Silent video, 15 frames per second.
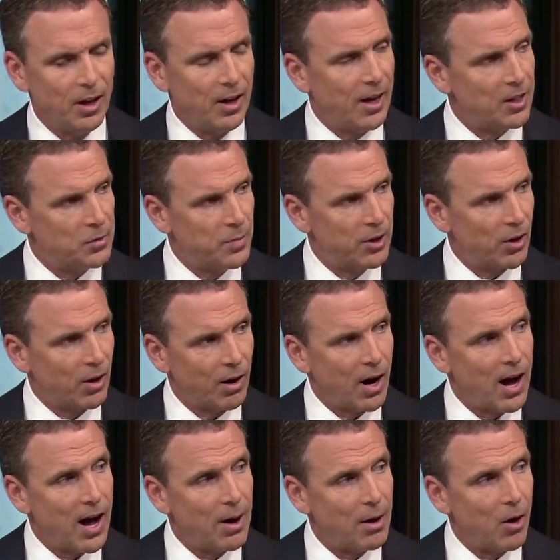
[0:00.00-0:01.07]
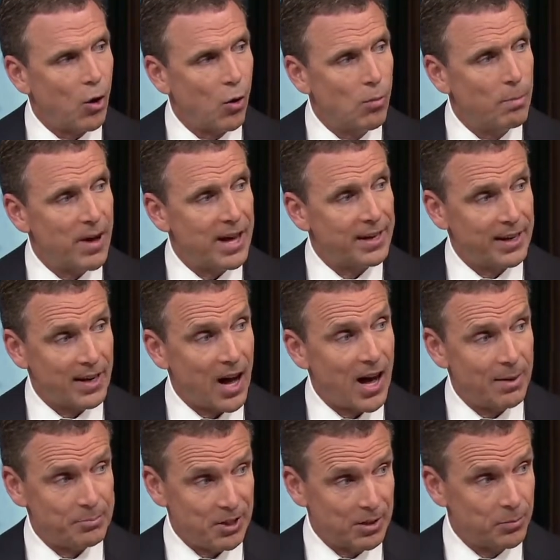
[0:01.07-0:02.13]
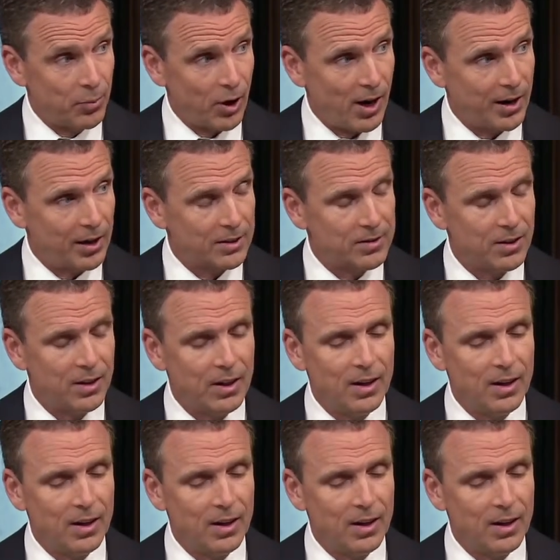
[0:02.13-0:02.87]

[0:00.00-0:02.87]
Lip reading: has been our home banking OptIn product.